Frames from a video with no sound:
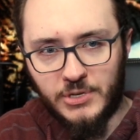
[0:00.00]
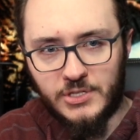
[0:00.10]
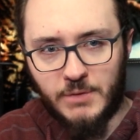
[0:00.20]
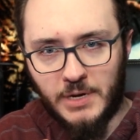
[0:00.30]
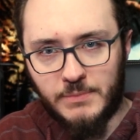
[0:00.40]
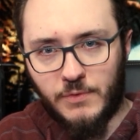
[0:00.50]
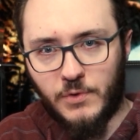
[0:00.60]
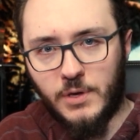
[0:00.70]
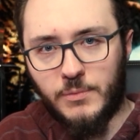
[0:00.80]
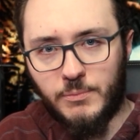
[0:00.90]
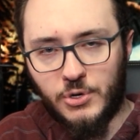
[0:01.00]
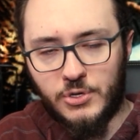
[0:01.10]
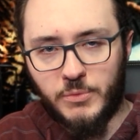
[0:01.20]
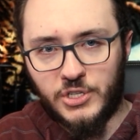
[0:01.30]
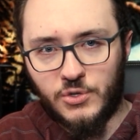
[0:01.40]
but sometimes if you
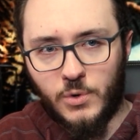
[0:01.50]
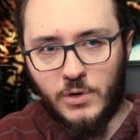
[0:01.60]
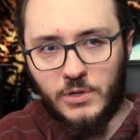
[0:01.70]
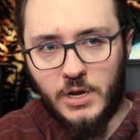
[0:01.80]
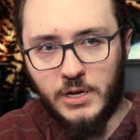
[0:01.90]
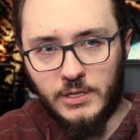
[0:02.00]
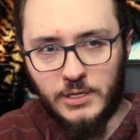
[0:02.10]
put too much oil on it,